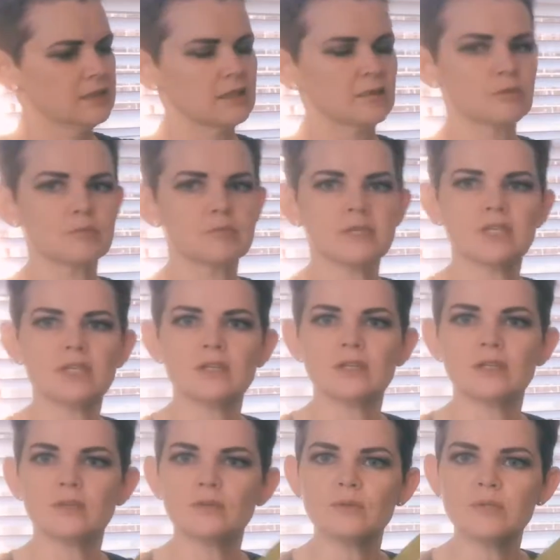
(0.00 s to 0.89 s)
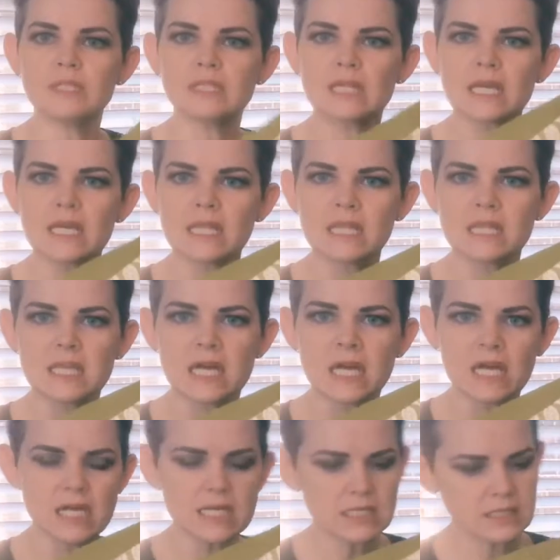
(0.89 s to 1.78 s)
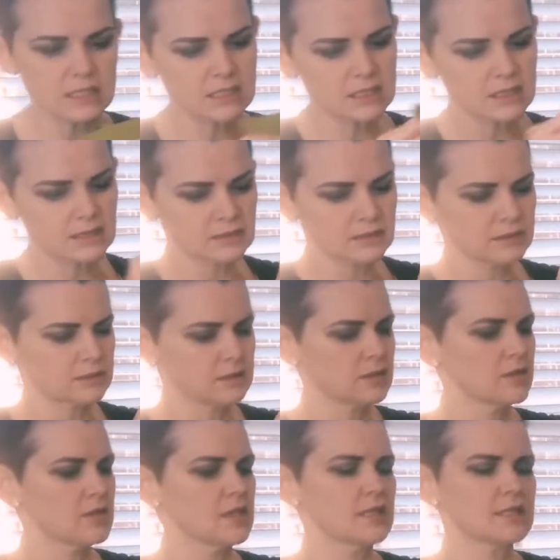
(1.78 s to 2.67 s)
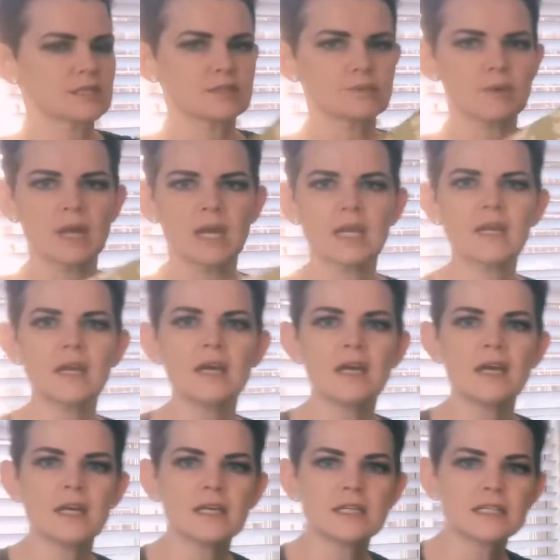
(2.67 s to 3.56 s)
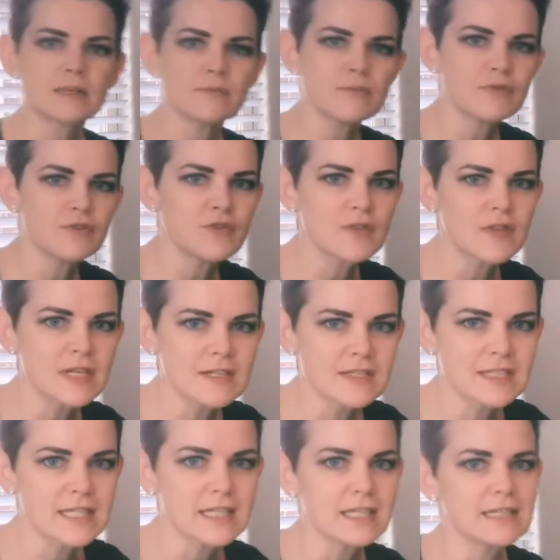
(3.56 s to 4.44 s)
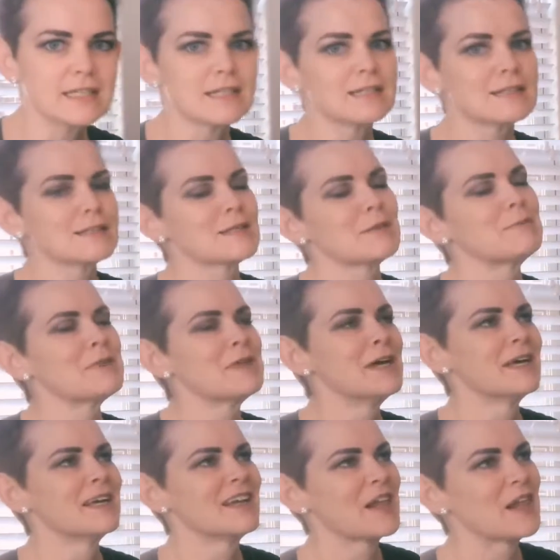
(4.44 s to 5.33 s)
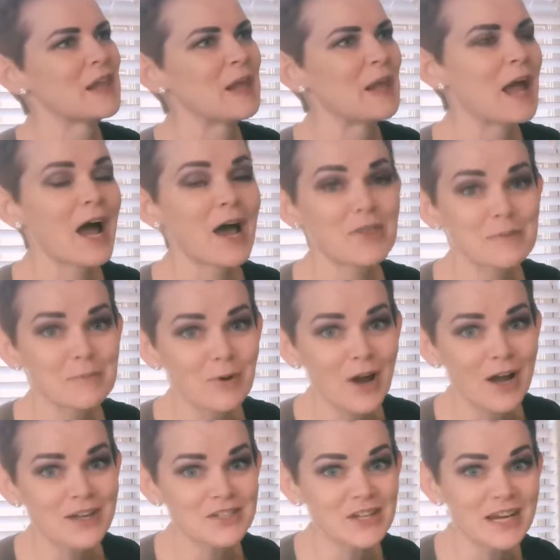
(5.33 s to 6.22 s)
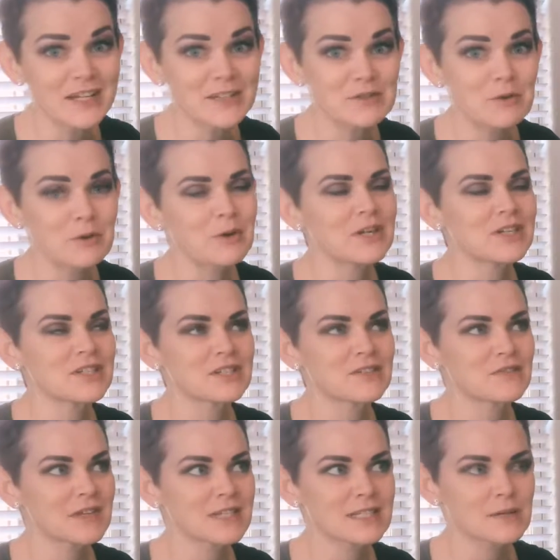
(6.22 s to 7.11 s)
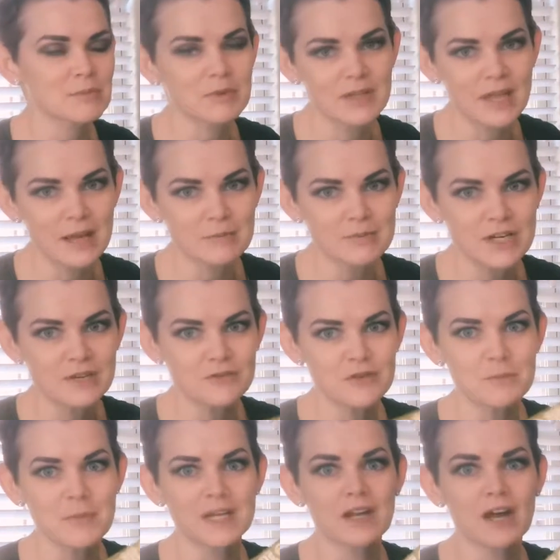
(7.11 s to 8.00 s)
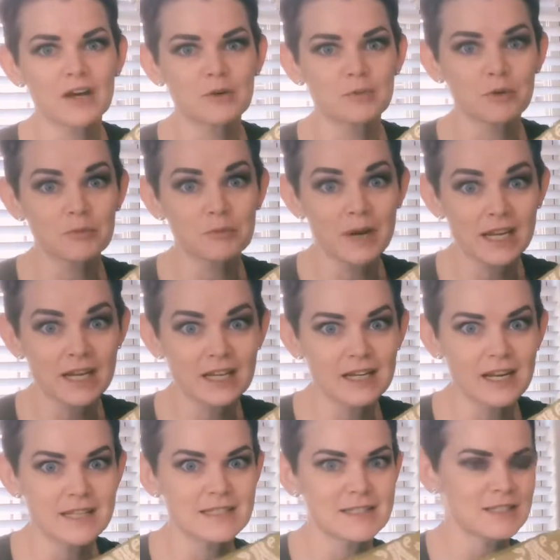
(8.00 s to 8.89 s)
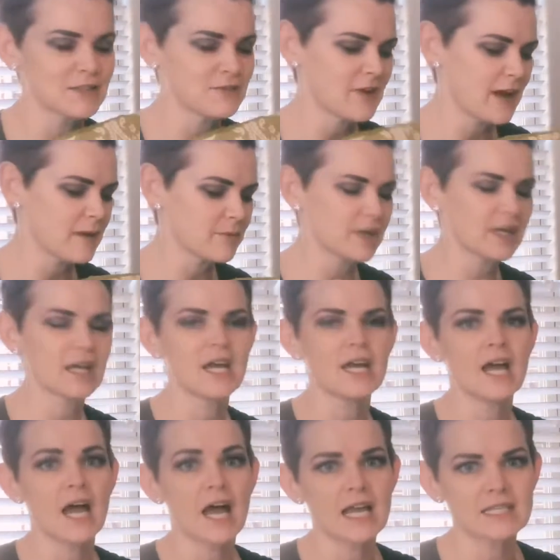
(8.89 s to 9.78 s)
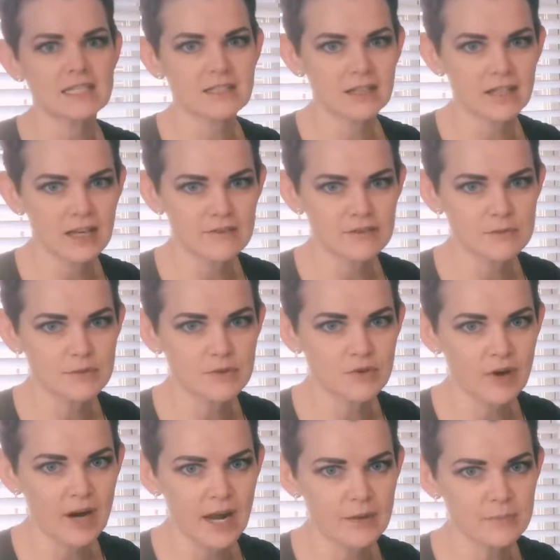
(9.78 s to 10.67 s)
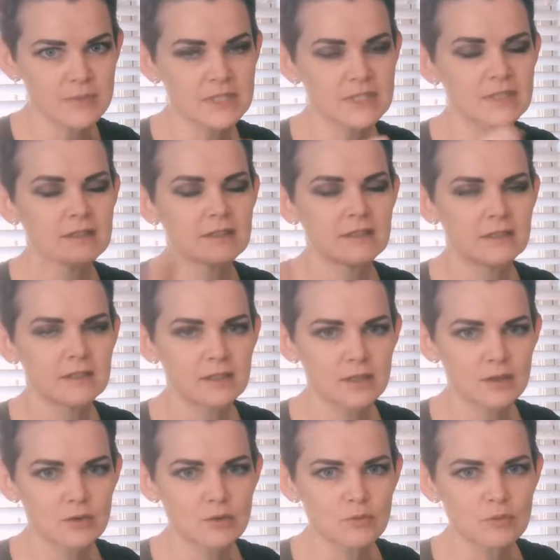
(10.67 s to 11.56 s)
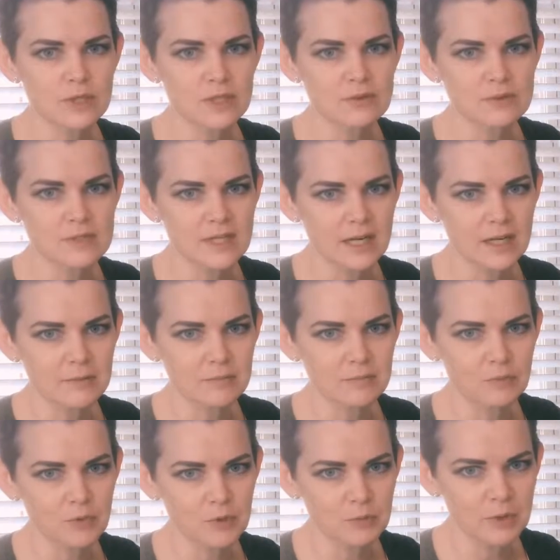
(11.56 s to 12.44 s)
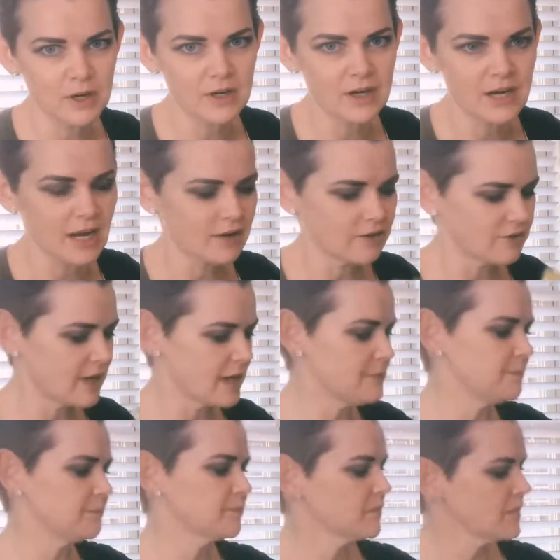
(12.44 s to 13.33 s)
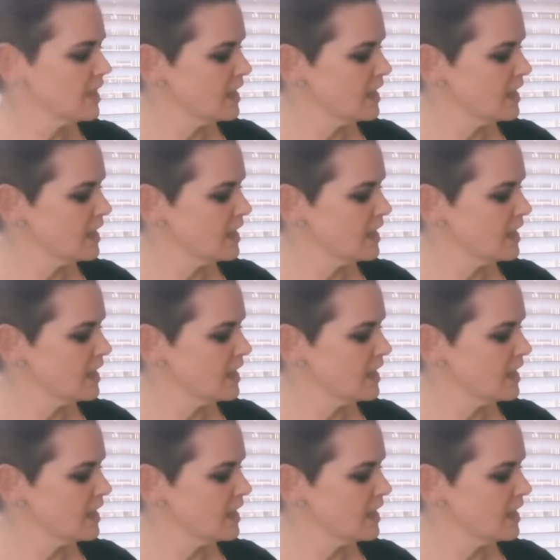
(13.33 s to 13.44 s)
That will be cute, like that, this way. Some of you that have seen some of the other projects, or I just fixed up a lampshade for my daughter, will recognize this fabric. I still have some scraps. We use it up, we wear it out, right?